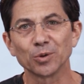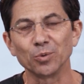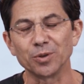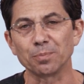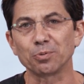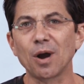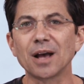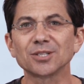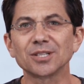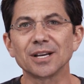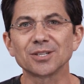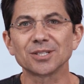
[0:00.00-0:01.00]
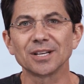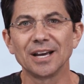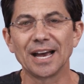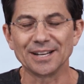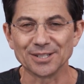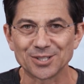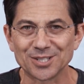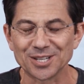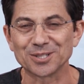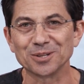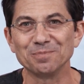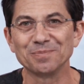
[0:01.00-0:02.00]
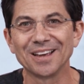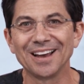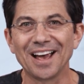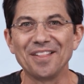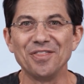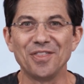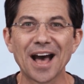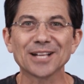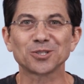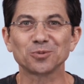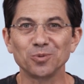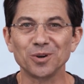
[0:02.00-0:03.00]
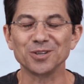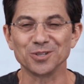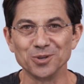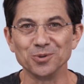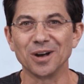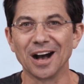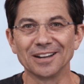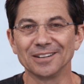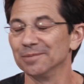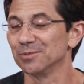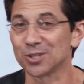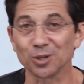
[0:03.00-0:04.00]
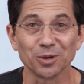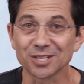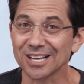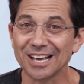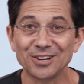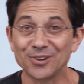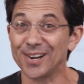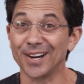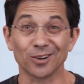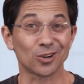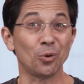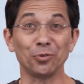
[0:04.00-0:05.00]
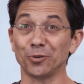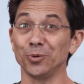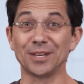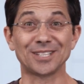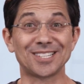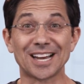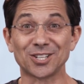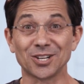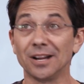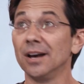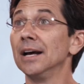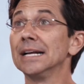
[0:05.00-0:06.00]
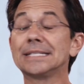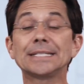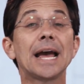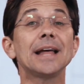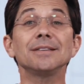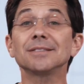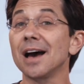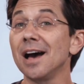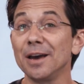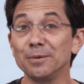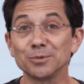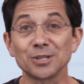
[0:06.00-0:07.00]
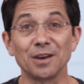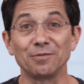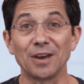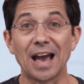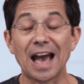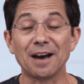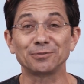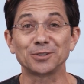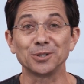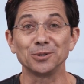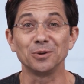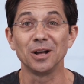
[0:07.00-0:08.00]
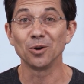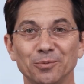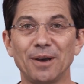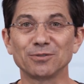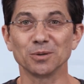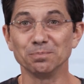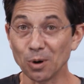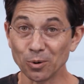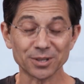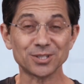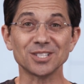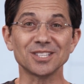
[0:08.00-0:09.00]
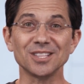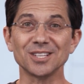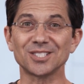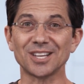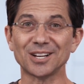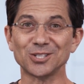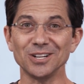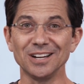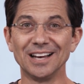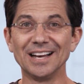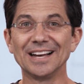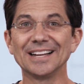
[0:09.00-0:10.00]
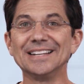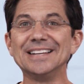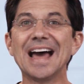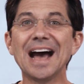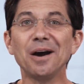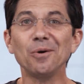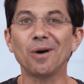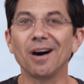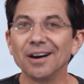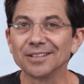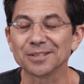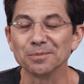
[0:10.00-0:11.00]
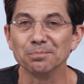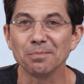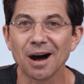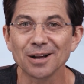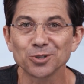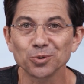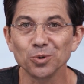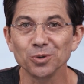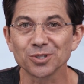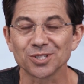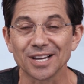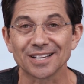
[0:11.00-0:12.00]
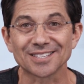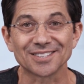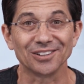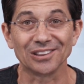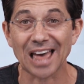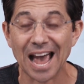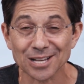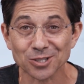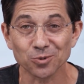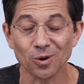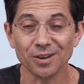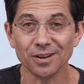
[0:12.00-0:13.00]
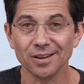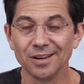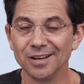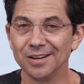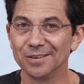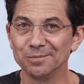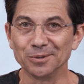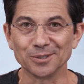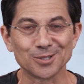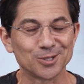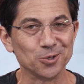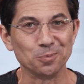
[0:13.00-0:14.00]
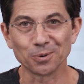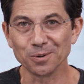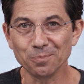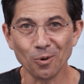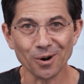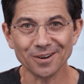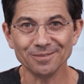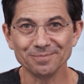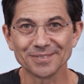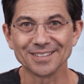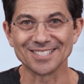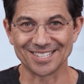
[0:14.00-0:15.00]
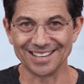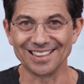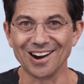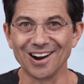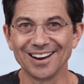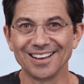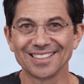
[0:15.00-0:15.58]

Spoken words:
with a process and a system, and that's what you got. I'm so excited you're here. Go through this section 10 times if you have to. We have some bonuses in this section. Now on to Module 6, the last one, but super important. See you there.